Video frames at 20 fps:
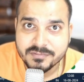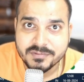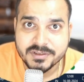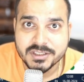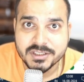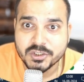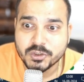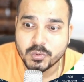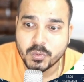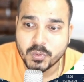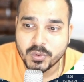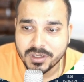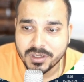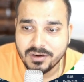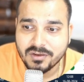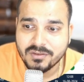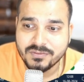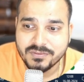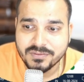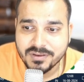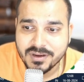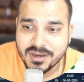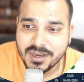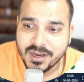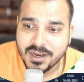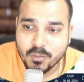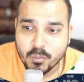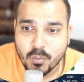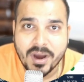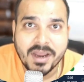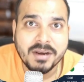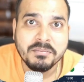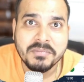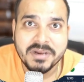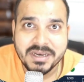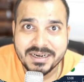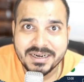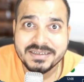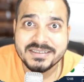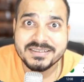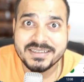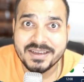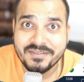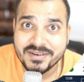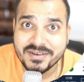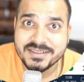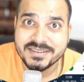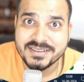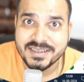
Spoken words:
which is total of 1 minute 7